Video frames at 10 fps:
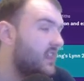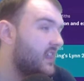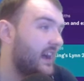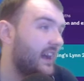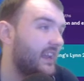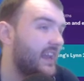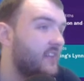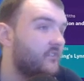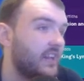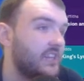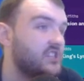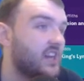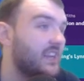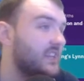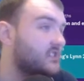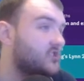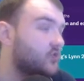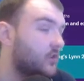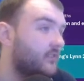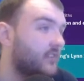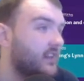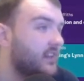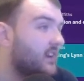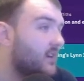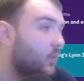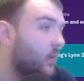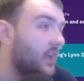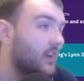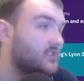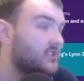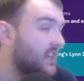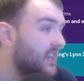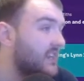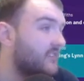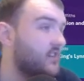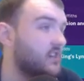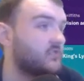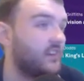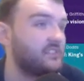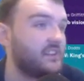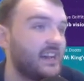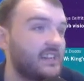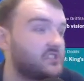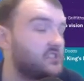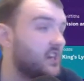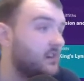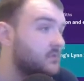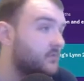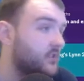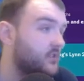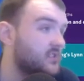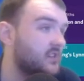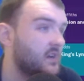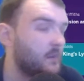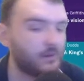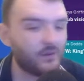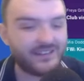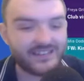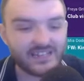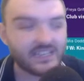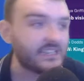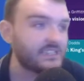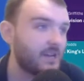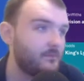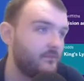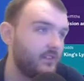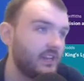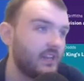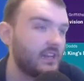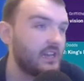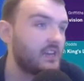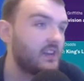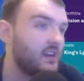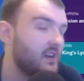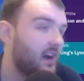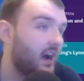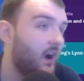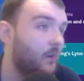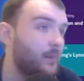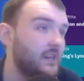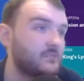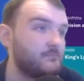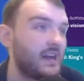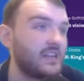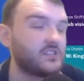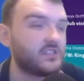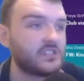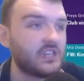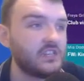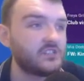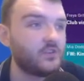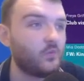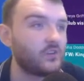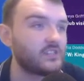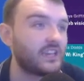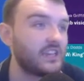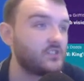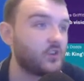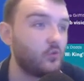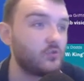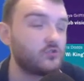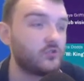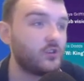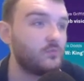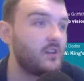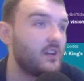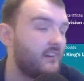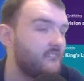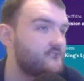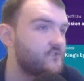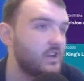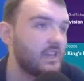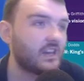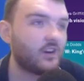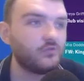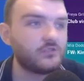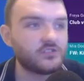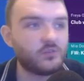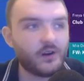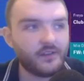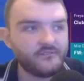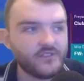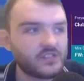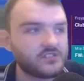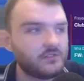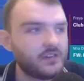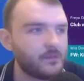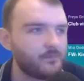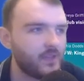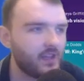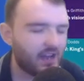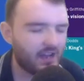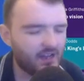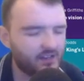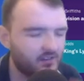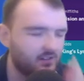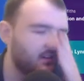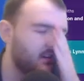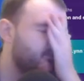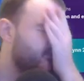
And an FA Challenge Trophy, we lost in the 1st round of that to Chelmsford, but we did get 10th in the league. Our best match of the season was against Altrincham, 3-1 victory, and our